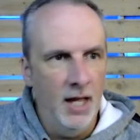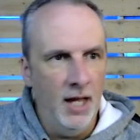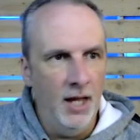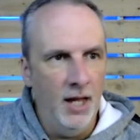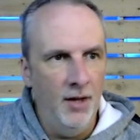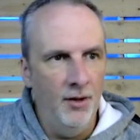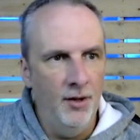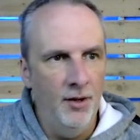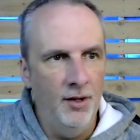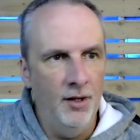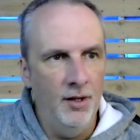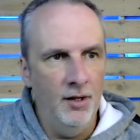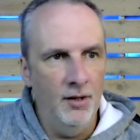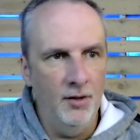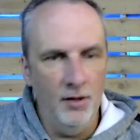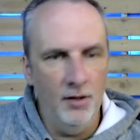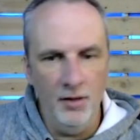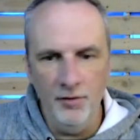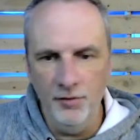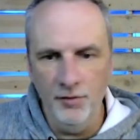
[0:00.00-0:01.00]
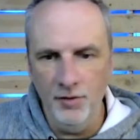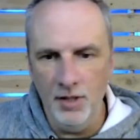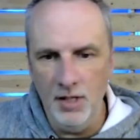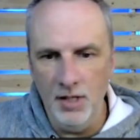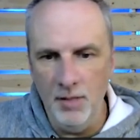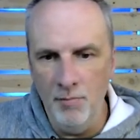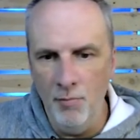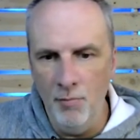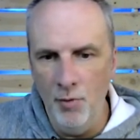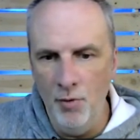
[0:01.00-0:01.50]
And let's
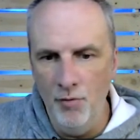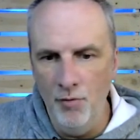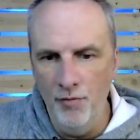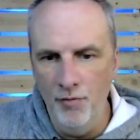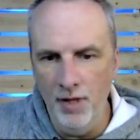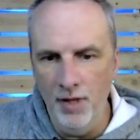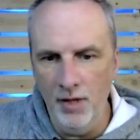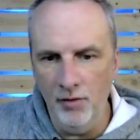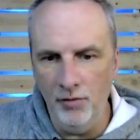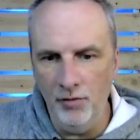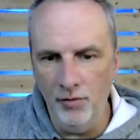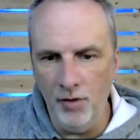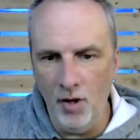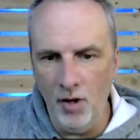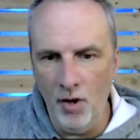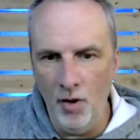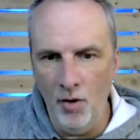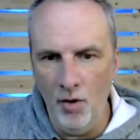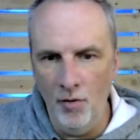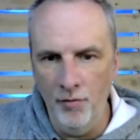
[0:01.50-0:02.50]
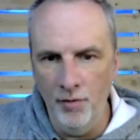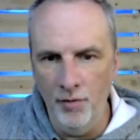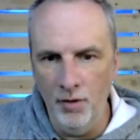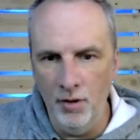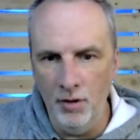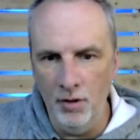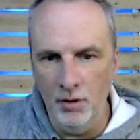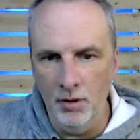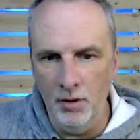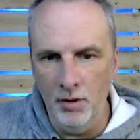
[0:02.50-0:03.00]
see, move this
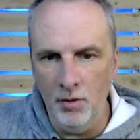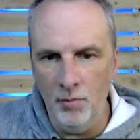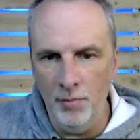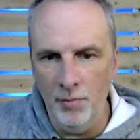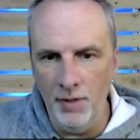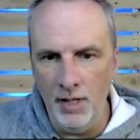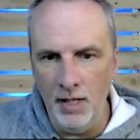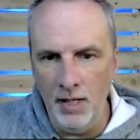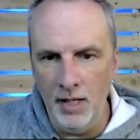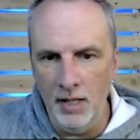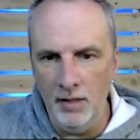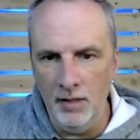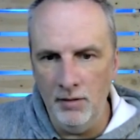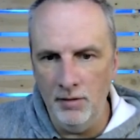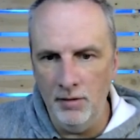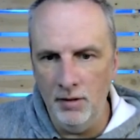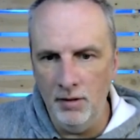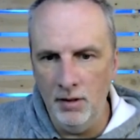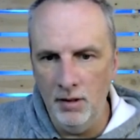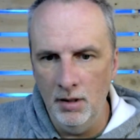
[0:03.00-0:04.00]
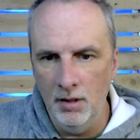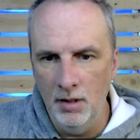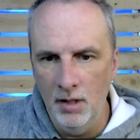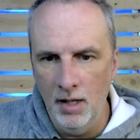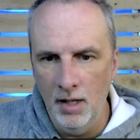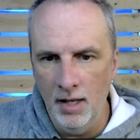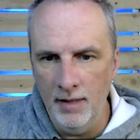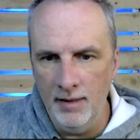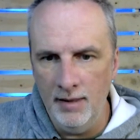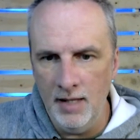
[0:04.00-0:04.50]
over a little bit.
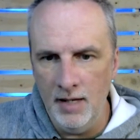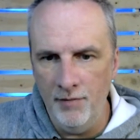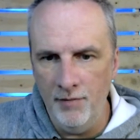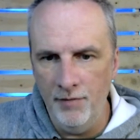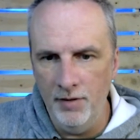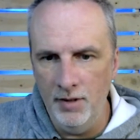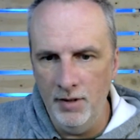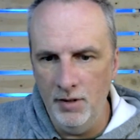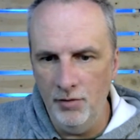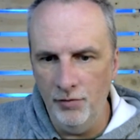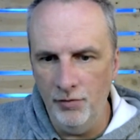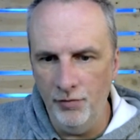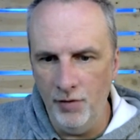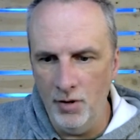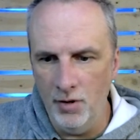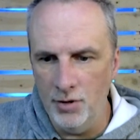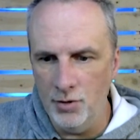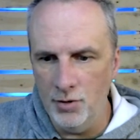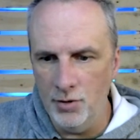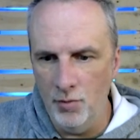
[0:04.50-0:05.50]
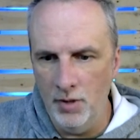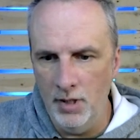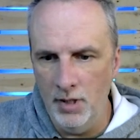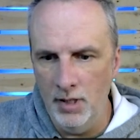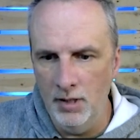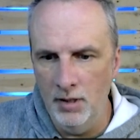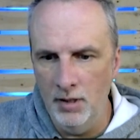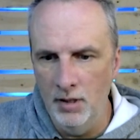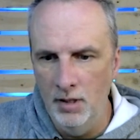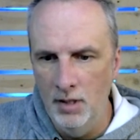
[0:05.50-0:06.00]
I think for this first
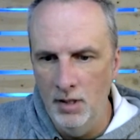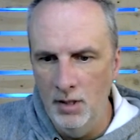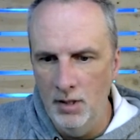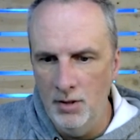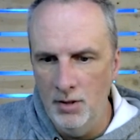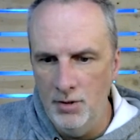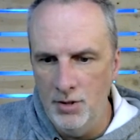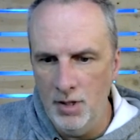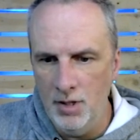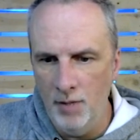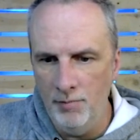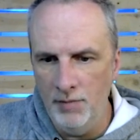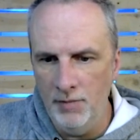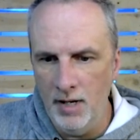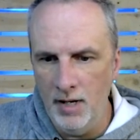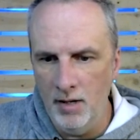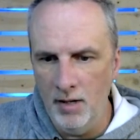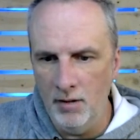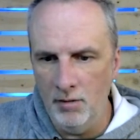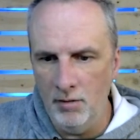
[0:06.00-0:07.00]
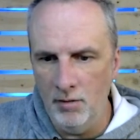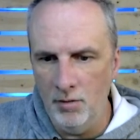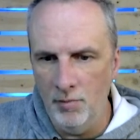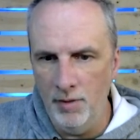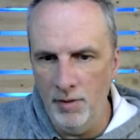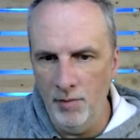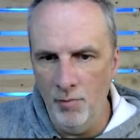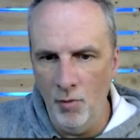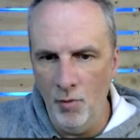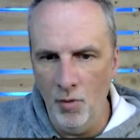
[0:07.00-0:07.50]
one, jump down a little
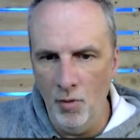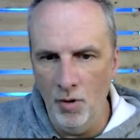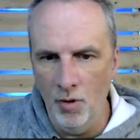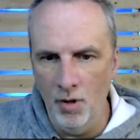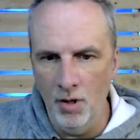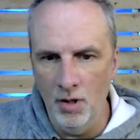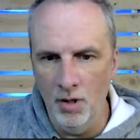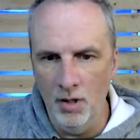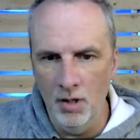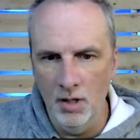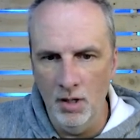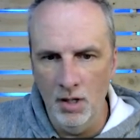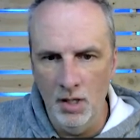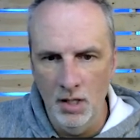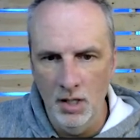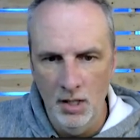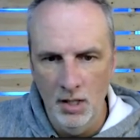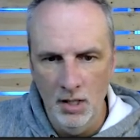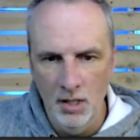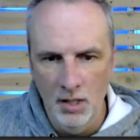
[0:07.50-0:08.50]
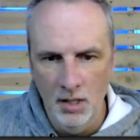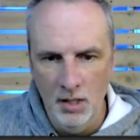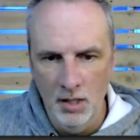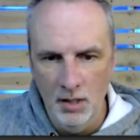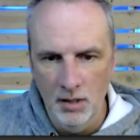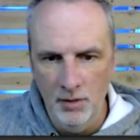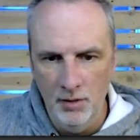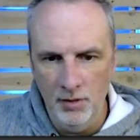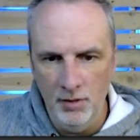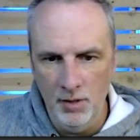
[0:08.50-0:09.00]
bit more.
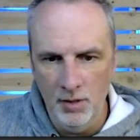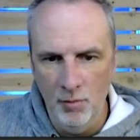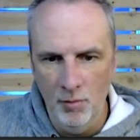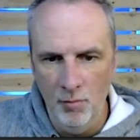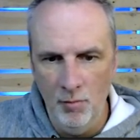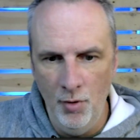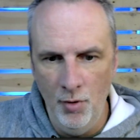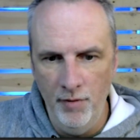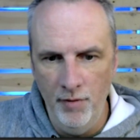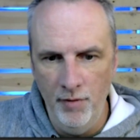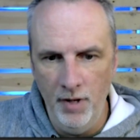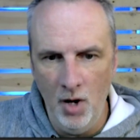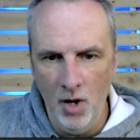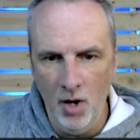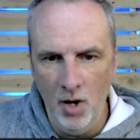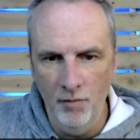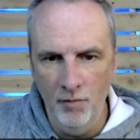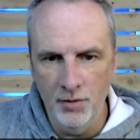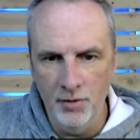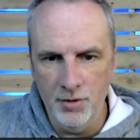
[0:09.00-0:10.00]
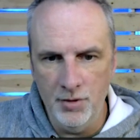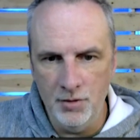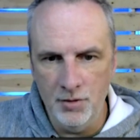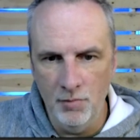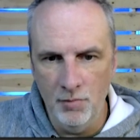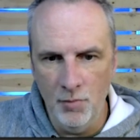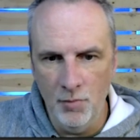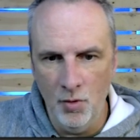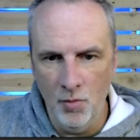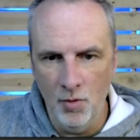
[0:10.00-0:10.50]
Let's see, we'll move it over
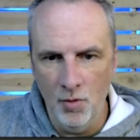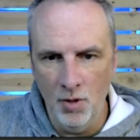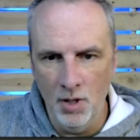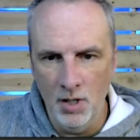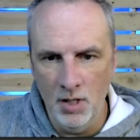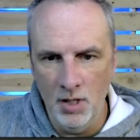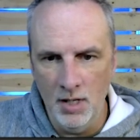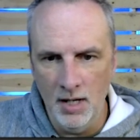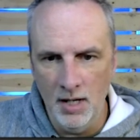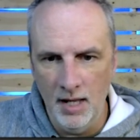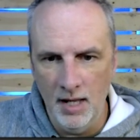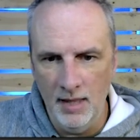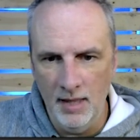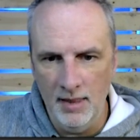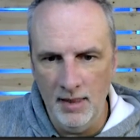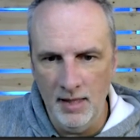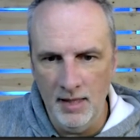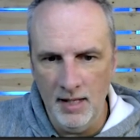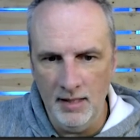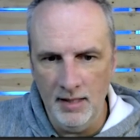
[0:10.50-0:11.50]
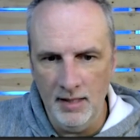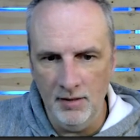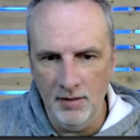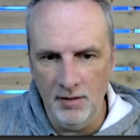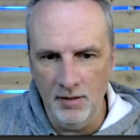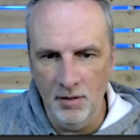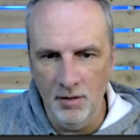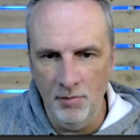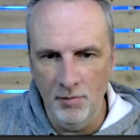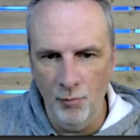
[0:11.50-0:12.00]
some more. I think
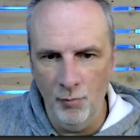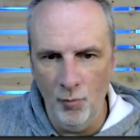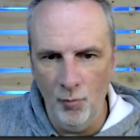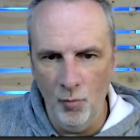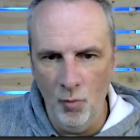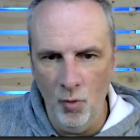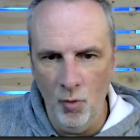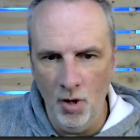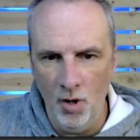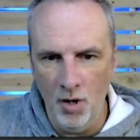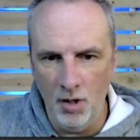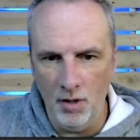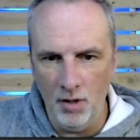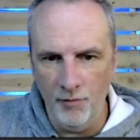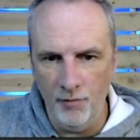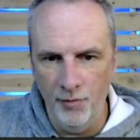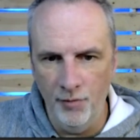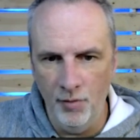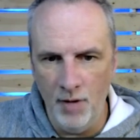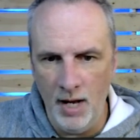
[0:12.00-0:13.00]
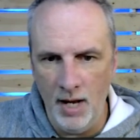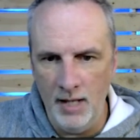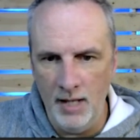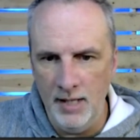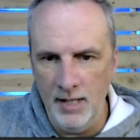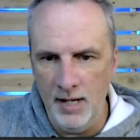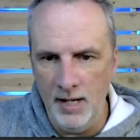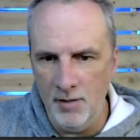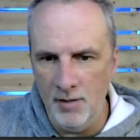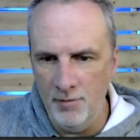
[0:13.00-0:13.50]
that's going to work for
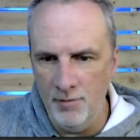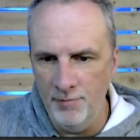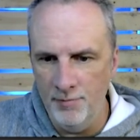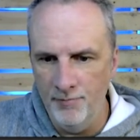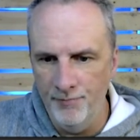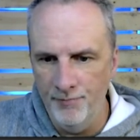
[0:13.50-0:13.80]
right now.